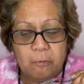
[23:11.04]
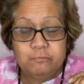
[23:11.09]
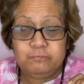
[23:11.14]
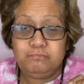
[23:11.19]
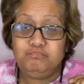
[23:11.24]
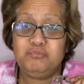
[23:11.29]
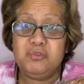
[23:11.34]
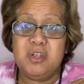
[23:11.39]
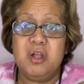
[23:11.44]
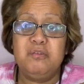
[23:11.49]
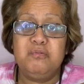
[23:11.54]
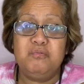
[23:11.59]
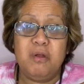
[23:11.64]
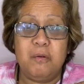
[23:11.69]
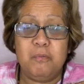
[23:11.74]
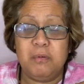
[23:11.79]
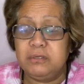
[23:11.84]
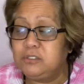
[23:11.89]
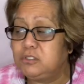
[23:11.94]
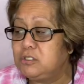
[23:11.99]
That's why
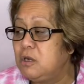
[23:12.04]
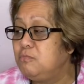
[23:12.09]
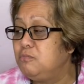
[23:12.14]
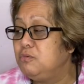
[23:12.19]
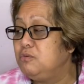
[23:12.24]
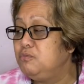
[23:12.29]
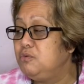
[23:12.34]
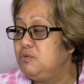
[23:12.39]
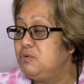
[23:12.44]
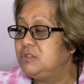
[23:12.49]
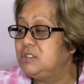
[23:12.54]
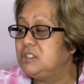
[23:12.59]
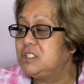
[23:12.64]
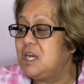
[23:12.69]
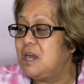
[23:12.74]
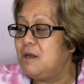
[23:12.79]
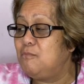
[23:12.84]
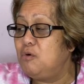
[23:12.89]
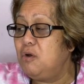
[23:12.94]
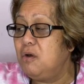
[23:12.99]
one time when we were in
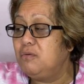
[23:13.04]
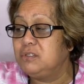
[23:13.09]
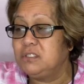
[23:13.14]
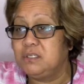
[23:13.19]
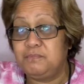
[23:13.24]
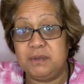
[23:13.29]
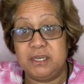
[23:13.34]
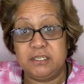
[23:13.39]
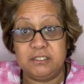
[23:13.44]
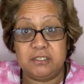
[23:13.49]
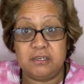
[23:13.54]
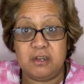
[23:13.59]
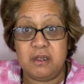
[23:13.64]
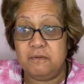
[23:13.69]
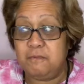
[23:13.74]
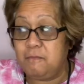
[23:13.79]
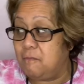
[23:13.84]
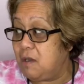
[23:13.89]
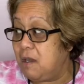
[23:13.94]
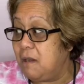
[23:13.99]
Samoa, I was about
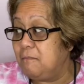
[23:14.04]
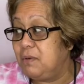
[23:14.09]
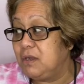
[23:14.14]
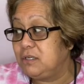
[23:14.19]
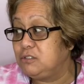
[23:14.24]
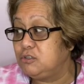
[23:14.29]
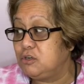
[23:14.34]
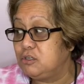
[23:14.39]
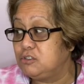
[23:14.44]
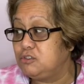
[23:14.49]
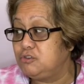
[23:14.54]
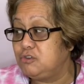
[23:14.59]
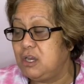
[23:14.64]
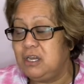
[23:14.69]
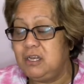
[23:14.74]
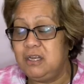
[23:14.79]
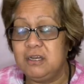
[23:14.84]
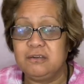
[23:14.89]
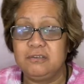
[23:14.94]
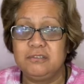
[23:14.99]
to come back to
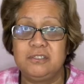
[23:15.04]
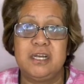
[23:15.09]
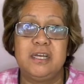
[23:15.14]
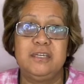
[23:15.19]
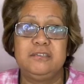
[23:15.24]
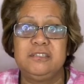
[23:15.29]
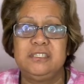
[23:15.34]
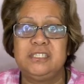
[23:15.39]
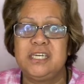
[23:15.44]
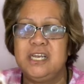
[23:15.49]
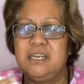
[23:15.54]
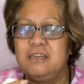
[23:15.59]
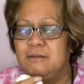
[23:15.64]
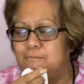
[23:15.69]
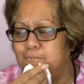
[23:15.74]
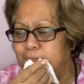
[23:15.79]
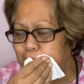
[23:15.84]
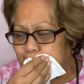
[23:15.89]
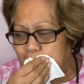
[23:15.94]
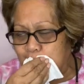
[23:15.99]
Australia because I had to take
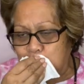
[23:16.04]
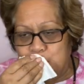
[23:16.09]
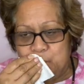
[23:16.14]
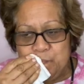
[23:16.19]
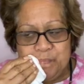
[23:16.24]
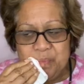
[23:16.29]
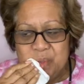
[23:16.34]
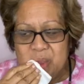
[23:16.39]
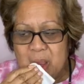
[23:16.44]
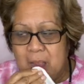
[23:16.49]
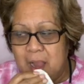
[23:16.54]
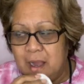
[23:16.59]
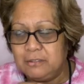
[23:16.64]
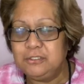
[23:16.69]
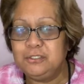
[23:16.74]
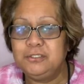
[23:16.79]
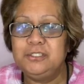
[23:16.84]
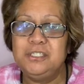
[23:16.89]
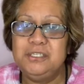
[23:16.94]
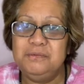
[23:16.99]
him
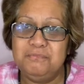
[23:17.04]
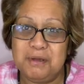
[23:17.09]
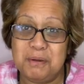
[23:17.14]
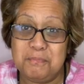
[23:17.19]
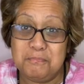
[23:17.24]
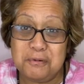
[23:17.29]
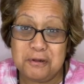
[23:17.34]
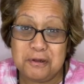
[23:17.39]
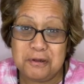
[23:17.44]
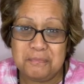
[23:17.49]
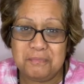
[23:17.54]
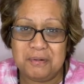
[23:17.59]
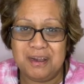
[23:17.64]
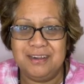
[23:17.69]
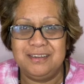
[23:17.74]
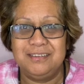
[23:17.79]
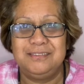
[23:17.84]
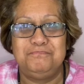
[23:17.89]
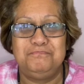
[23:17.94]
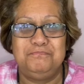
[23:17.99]
to see my mom,
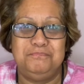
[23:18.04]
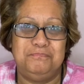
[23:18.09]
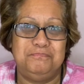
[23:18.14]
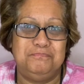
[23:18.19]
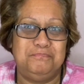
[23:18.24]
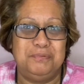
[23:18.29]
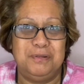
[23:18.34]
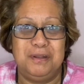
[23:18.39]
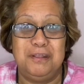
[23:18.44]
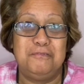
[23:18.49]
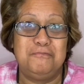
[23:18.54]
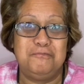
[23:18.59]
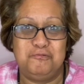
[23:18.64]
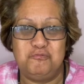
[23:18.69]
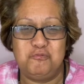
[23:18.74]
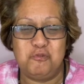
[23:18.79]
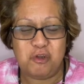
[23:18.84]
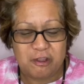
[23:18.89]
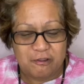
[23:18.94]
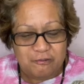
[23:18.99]
his beloved
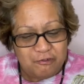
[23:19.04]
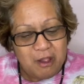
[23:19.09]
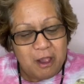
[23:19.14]
wife.